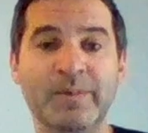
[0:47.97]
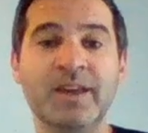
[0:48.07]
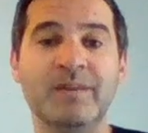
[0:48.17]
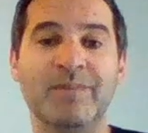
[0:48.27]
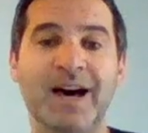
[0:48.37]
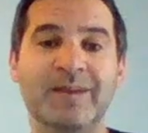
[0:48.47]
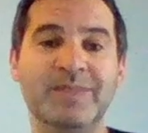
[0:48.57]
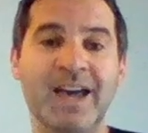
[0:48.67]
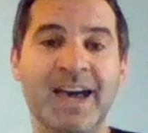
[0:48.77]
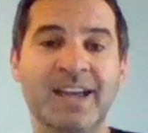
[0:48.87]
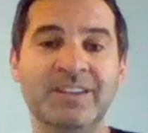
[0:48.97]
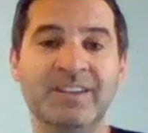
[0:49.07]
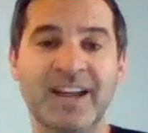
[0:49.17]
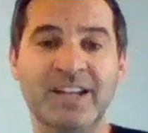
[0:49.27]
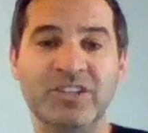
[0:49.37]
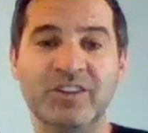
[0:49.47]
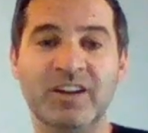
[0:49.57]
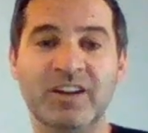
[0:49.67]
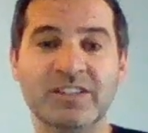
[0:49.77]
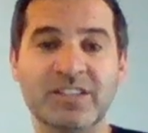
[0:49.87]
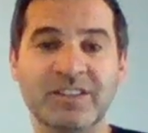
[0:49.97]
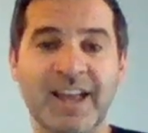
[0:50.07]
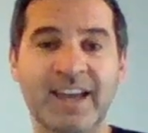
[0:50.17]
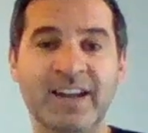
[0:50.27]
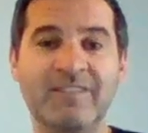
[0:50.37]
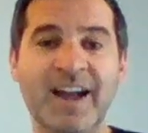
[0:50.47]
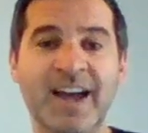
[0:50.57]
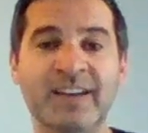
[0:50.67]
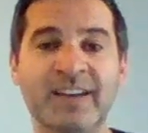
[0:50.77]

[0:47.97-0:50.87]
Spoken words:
mom, dad, your aunts, your uncles are laying around,